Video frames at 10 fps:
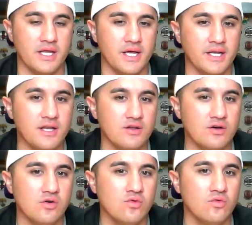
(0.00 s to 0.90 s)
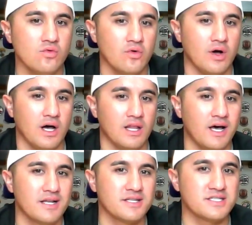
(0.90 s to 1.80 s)
And, and, I know a
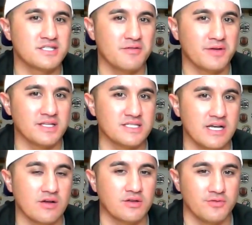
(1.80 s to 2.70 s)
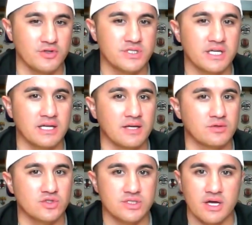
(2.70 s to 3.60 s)
lot of this stuff can sound confusing, kind of like
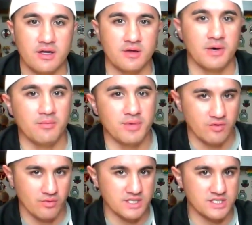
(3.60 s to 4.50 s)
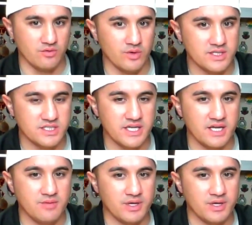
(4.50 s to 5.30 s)
what you're talking about being a resident yeah. in one state,